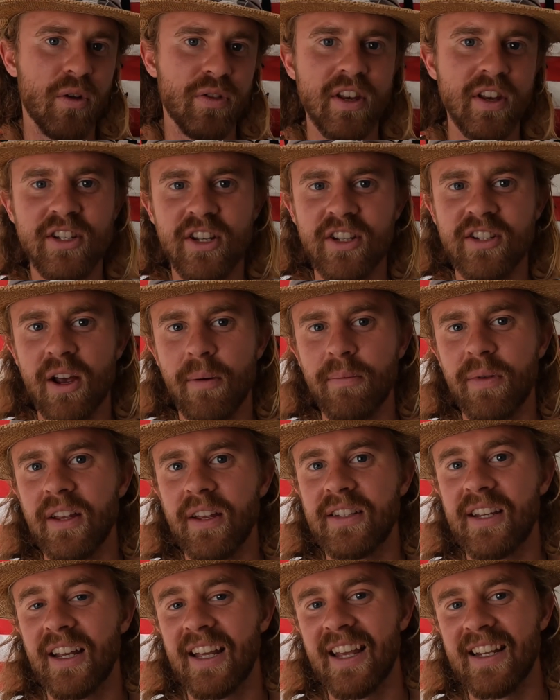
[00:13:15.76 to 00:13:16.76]
this is something
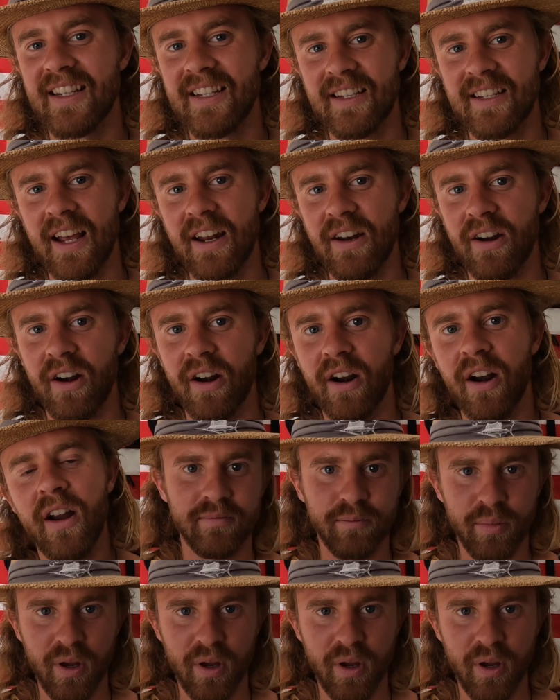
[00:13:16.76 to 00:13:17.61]
to consider